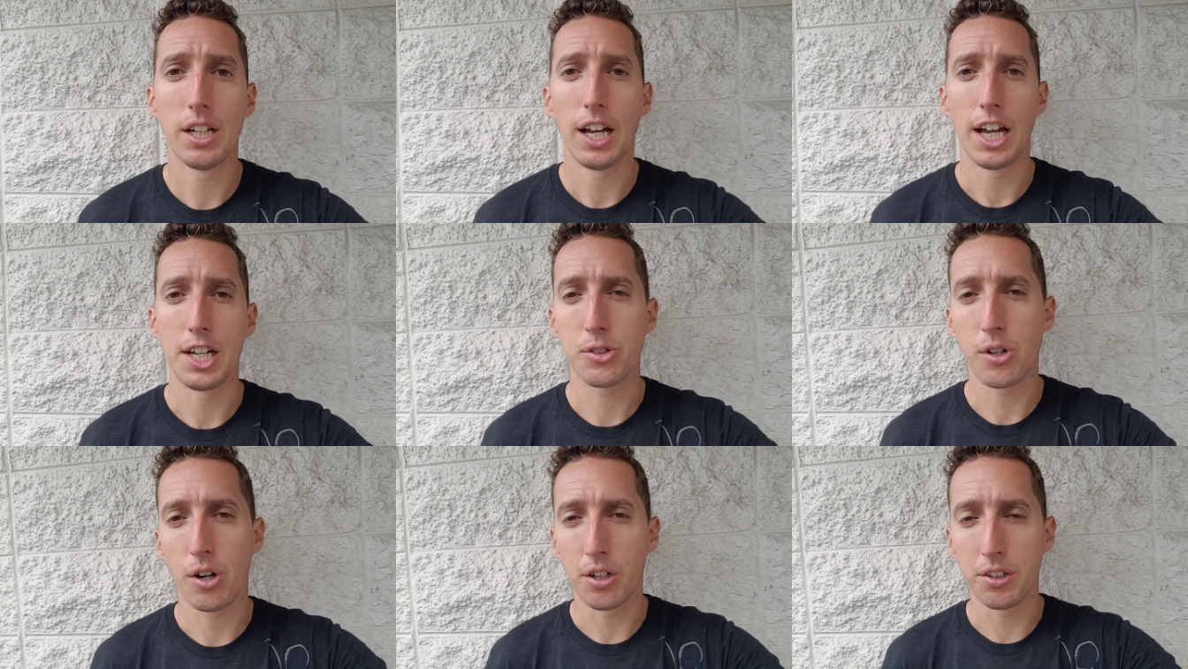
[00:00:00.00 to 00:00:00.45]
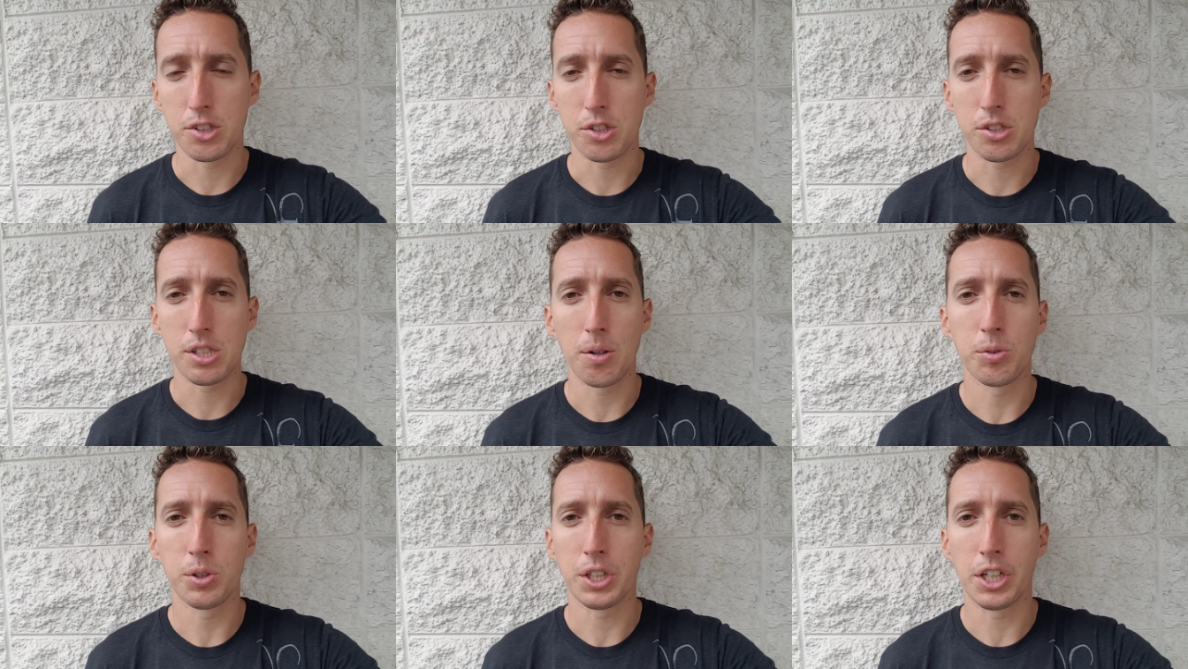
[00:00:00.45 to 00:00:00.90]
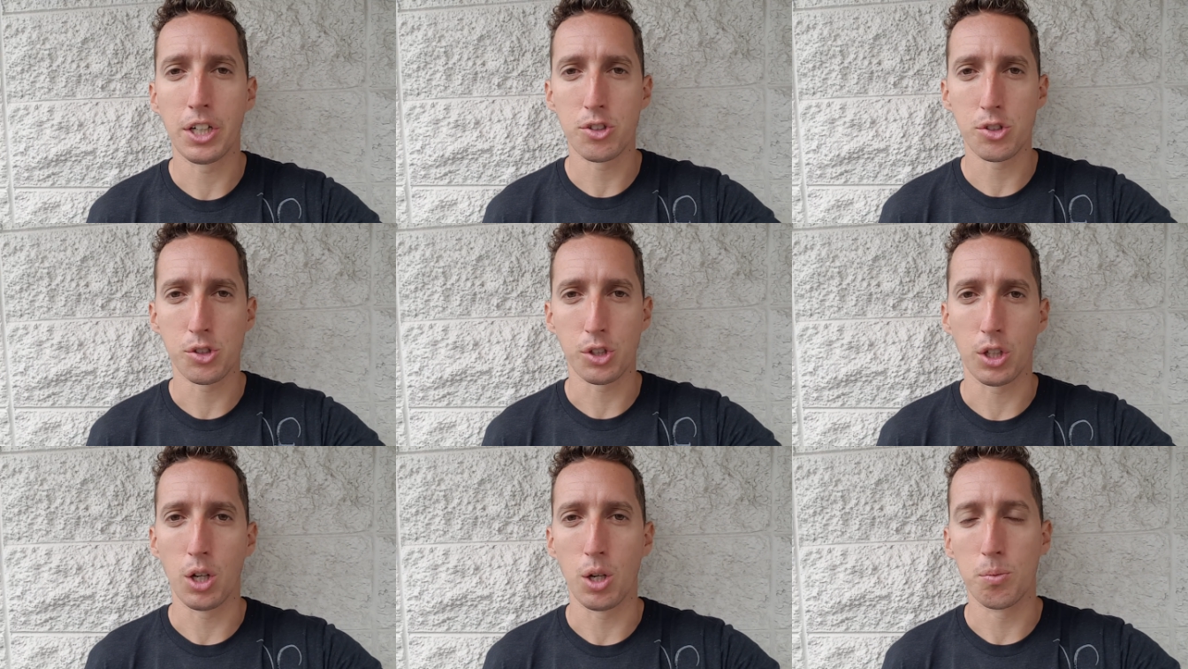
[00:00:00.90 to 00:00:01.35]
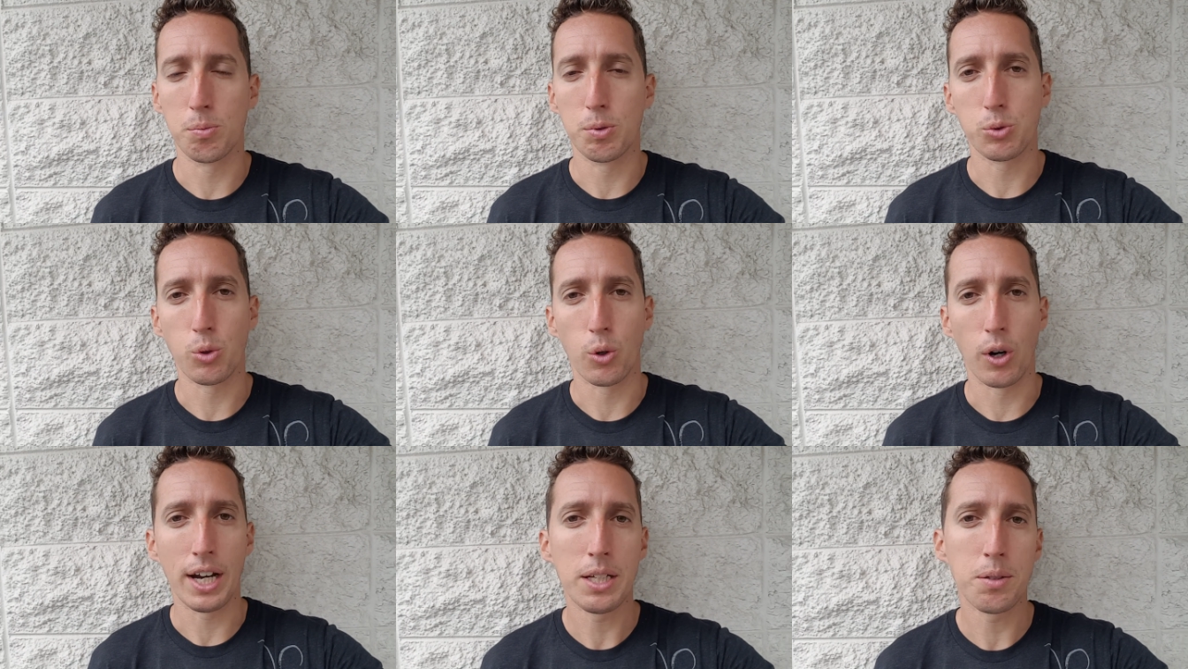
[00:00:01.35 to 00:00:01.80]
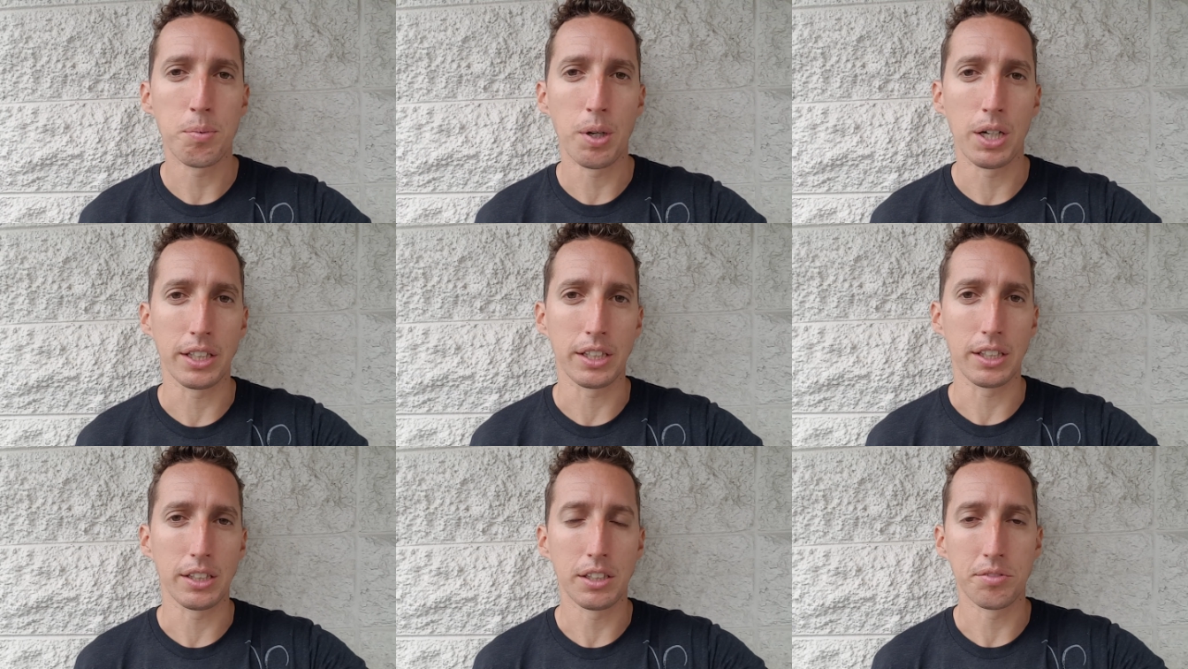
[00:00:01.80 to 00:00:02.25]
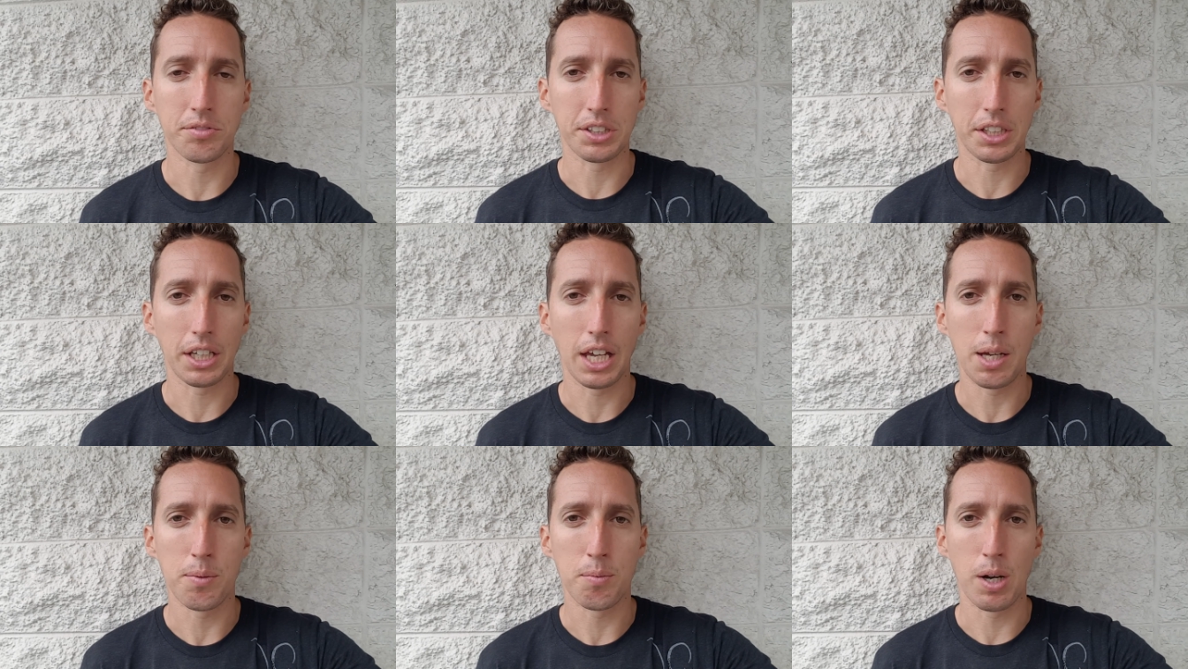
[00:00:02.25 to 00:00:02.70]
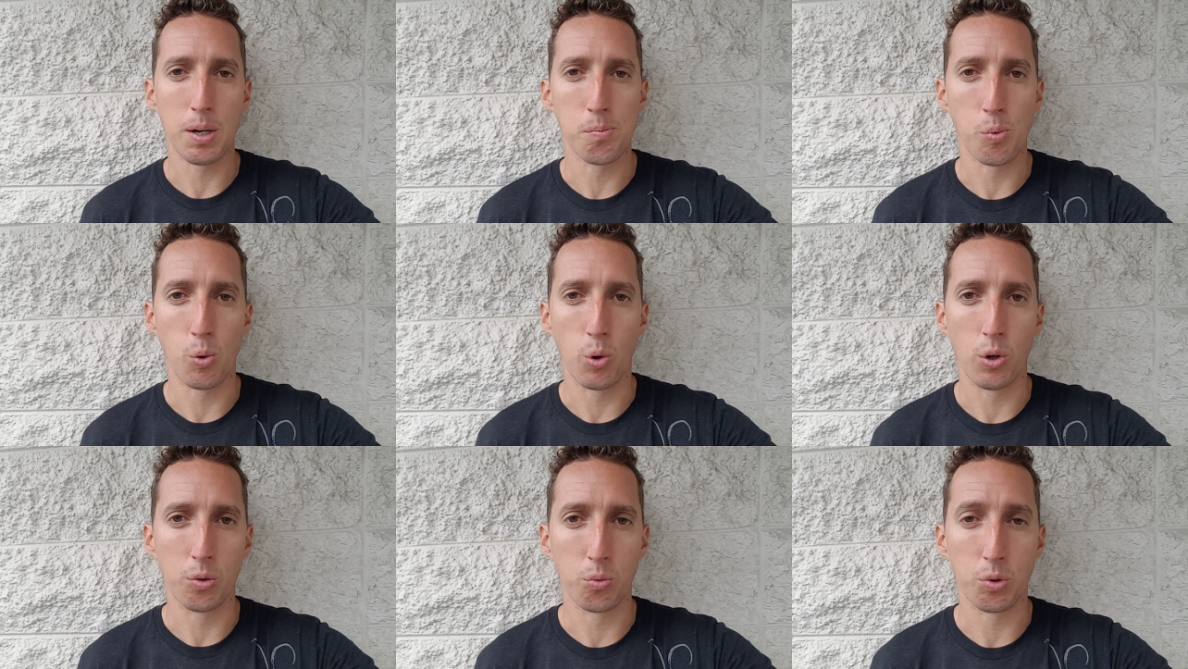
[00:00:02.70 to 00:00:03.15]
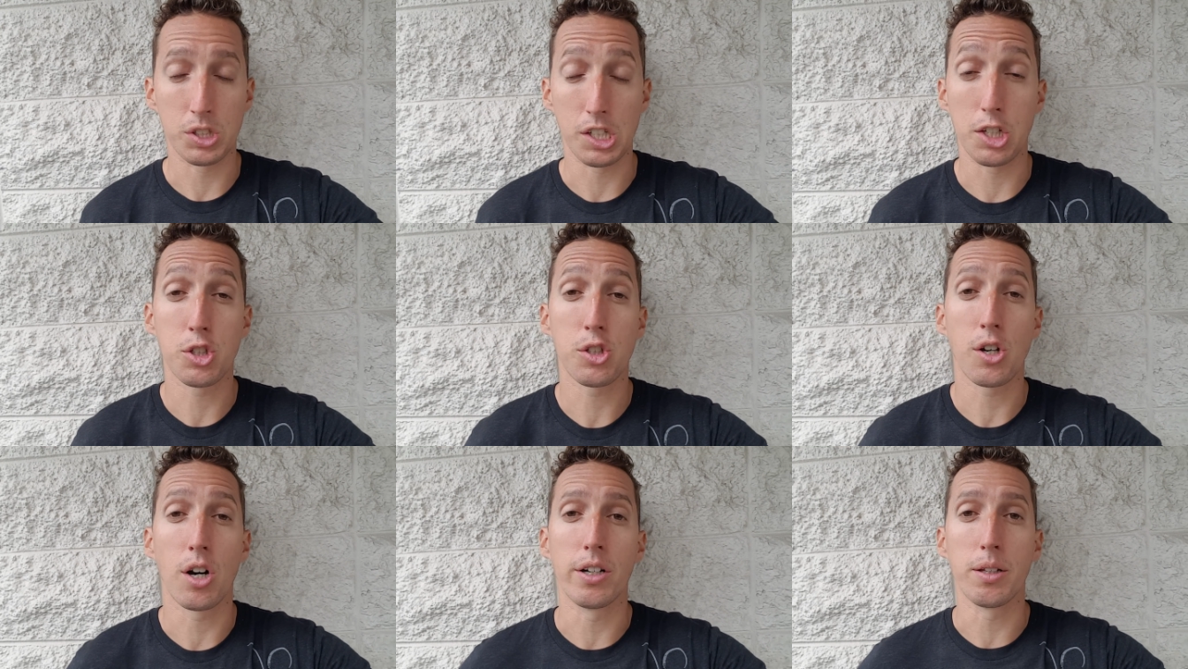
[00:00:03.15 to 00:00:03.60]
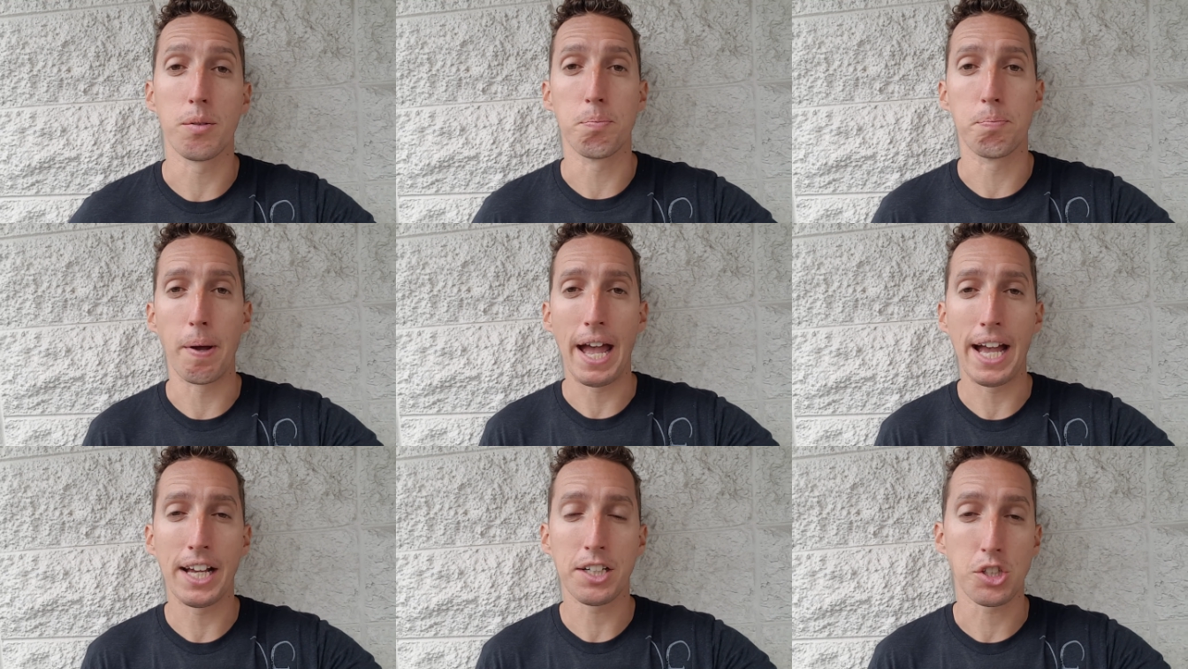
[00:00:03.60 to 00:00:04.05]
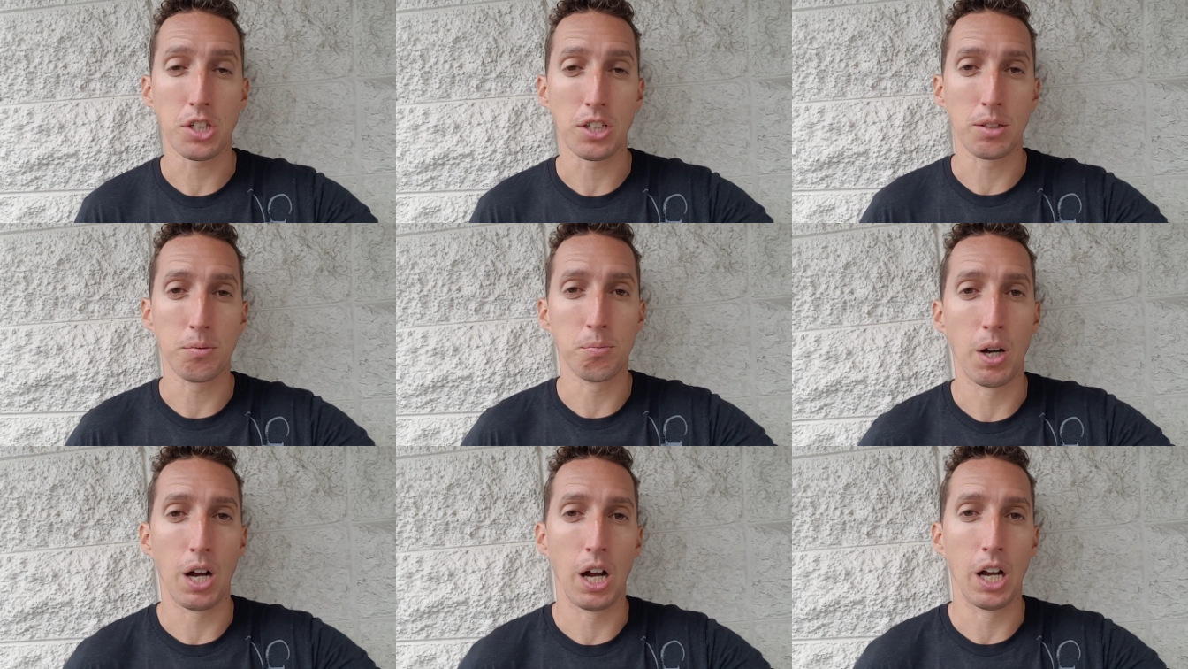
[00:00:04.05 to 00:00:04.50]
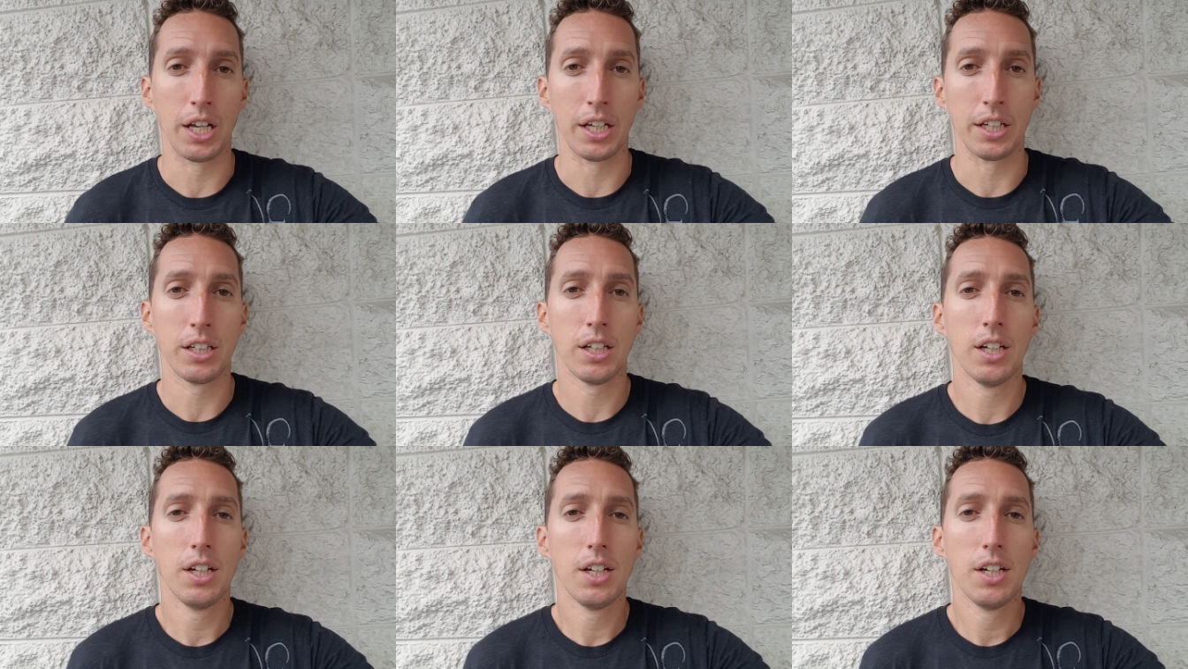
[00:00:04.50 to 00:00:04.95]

I started this several years ago before anybody even came on board, was I started batching my